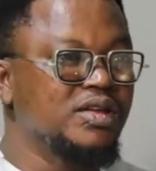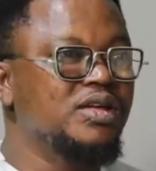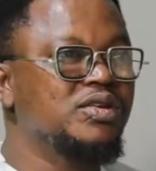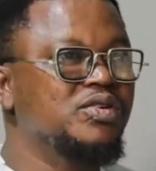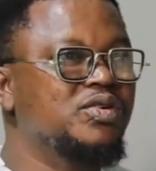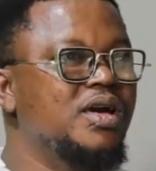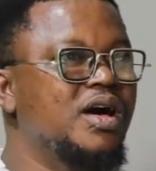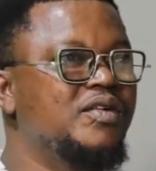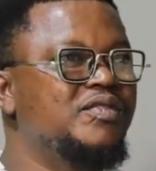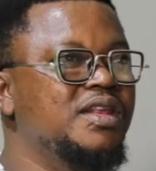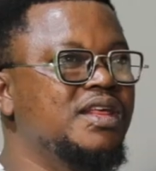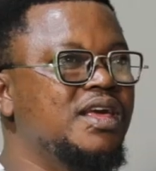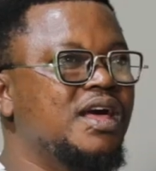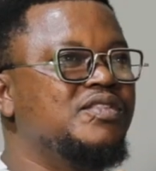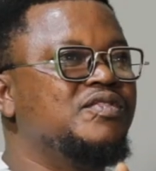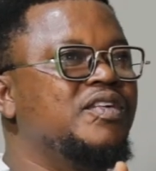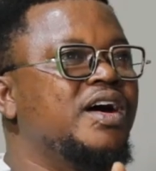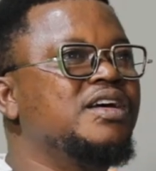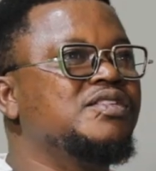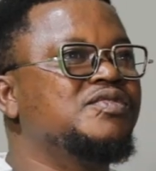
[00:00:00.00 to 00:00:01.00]
Do you have any
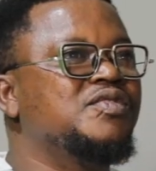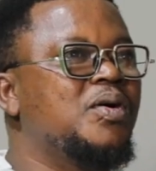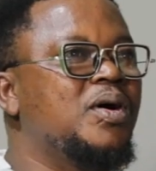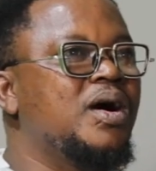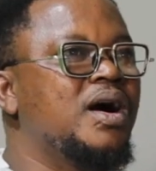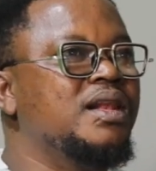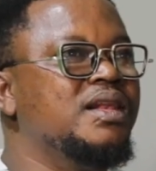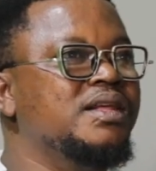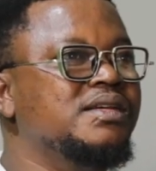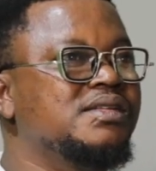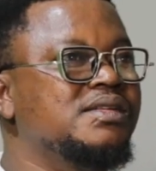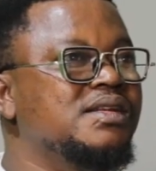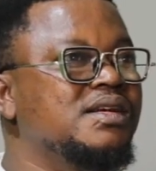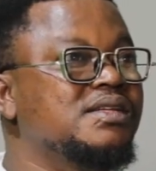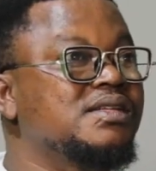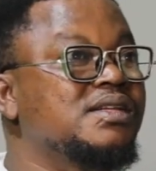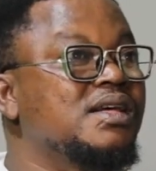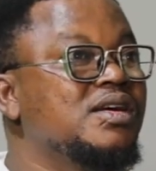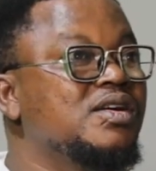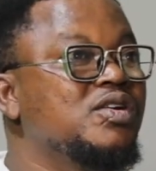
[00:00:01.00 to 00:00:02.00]
advice for our
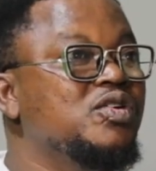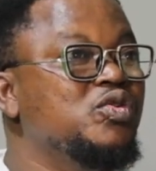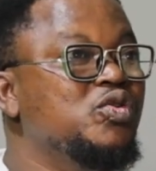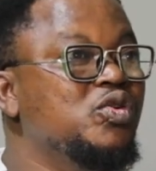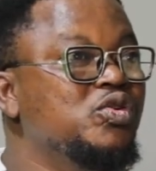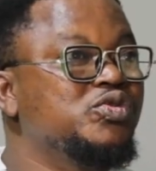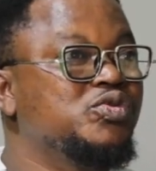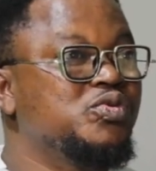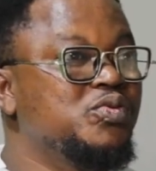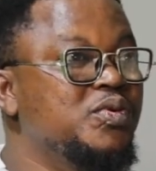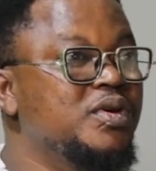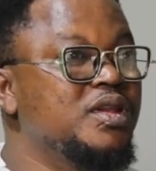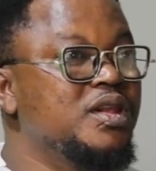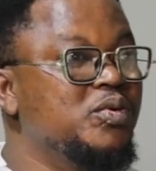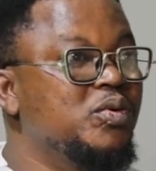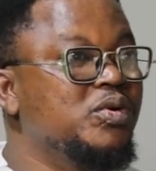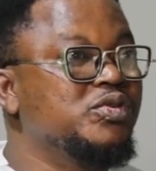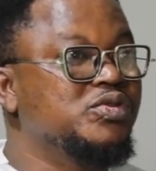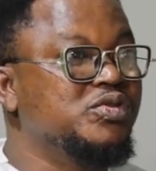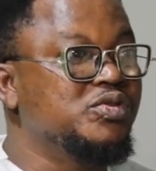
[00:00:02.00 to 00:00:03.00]
listeners, those who really
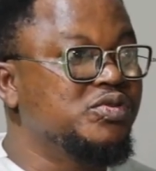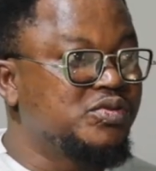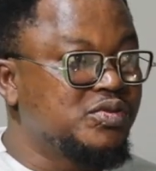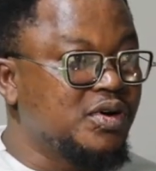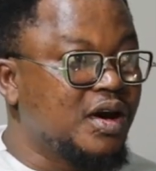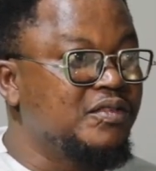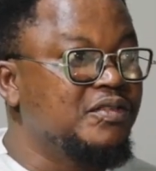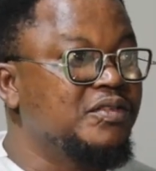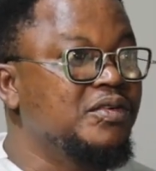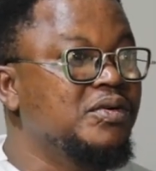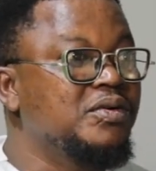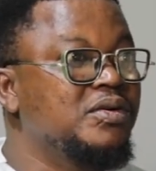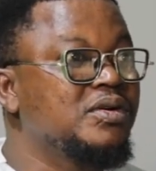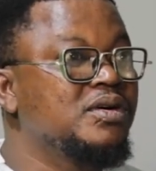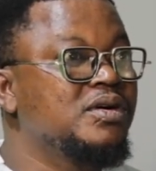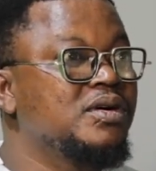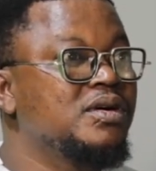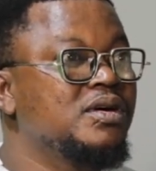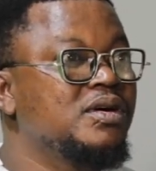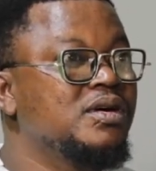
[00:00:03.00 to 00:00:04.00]
want to travel
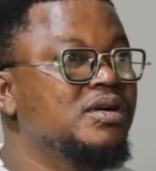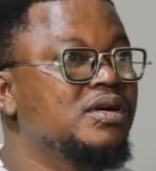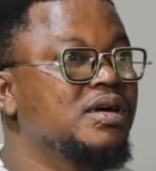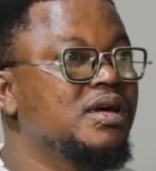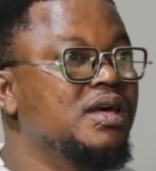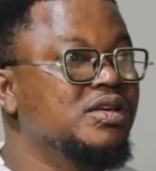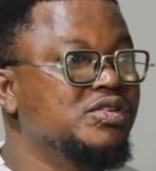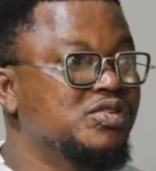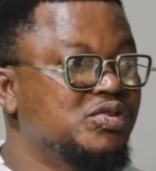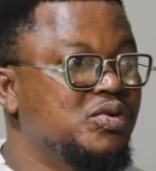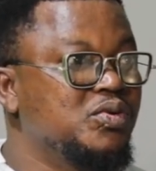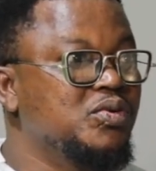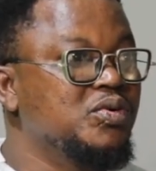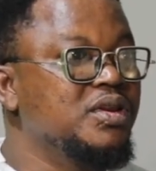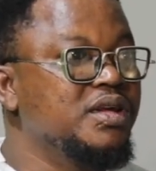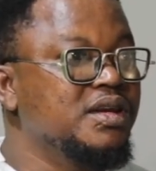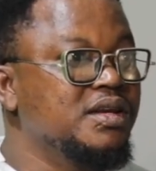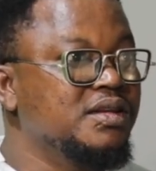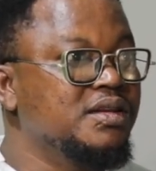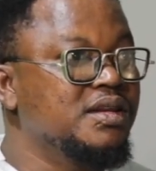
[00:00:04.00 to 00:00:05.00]
in school
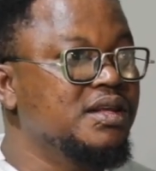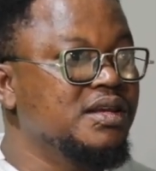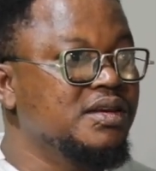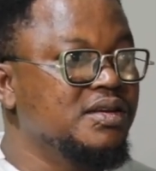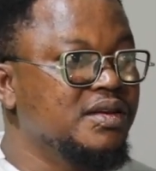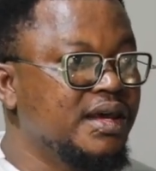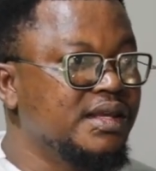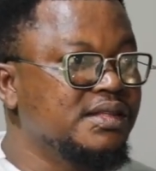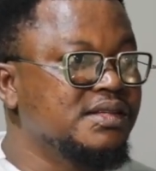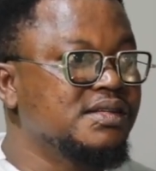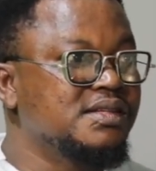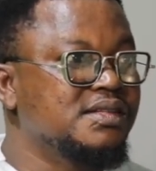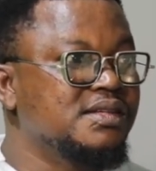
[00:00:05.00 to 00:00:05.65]
in the United